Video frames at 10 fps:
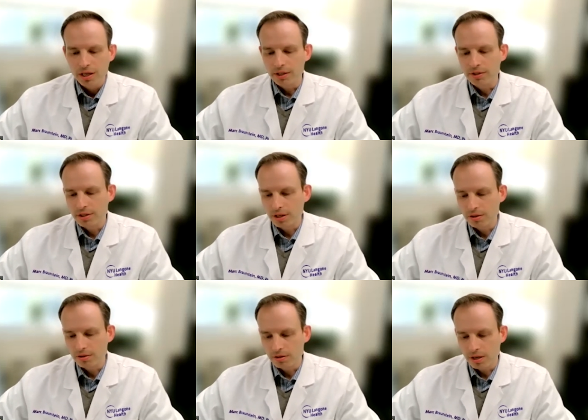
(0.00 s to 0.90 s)
And
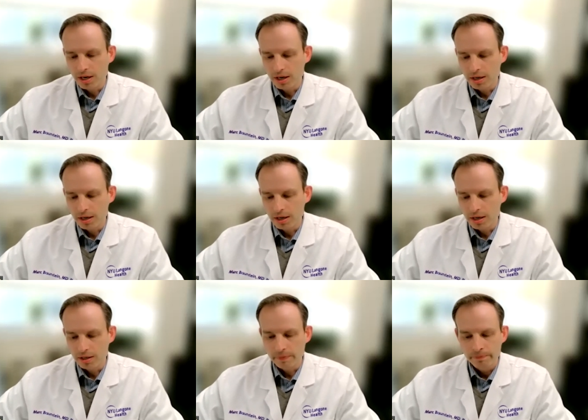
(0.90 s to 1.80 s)
so,
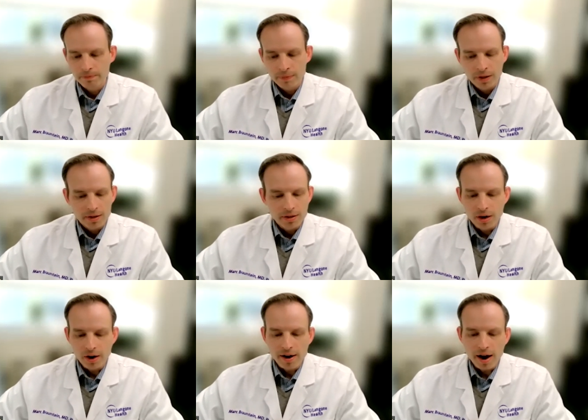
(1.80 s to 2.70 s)

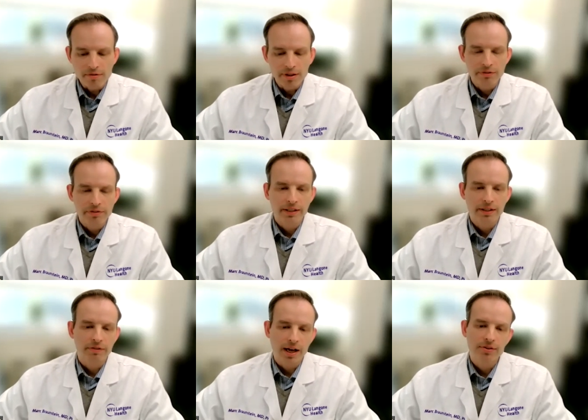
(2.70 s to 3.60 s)
I really find it
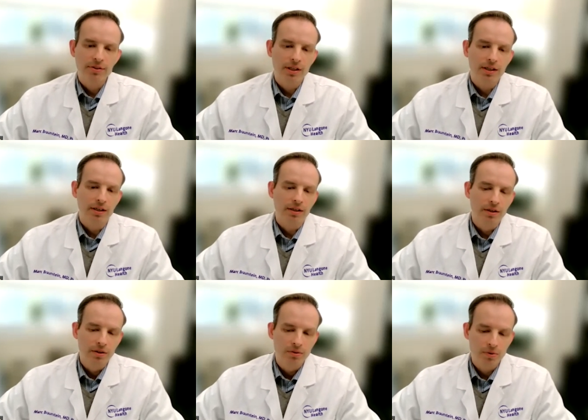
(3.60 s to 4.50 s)
fascinating
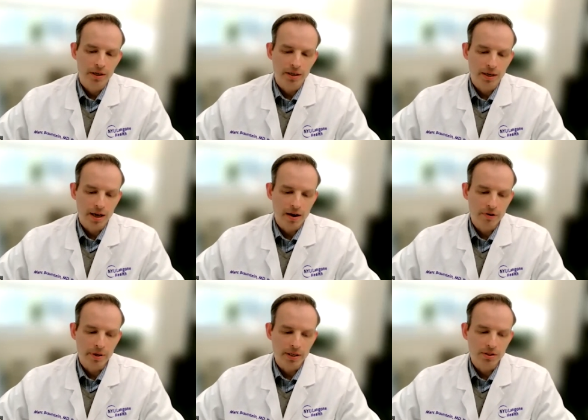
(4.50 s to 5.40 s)
what
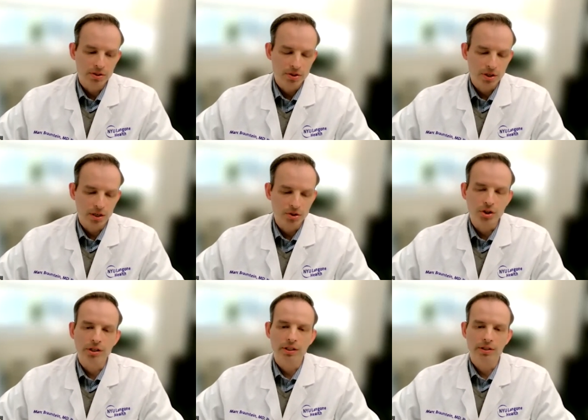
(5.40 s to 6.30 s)
everybody's
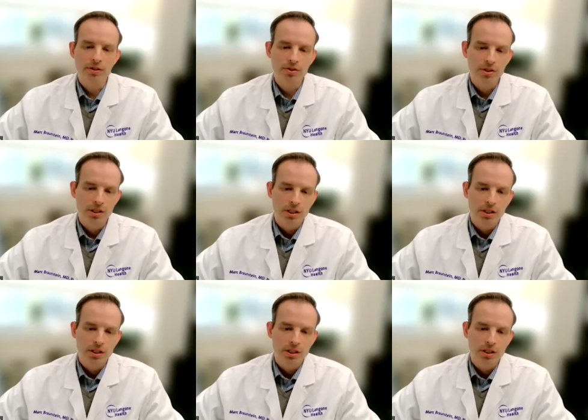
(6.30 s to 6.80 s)
journey is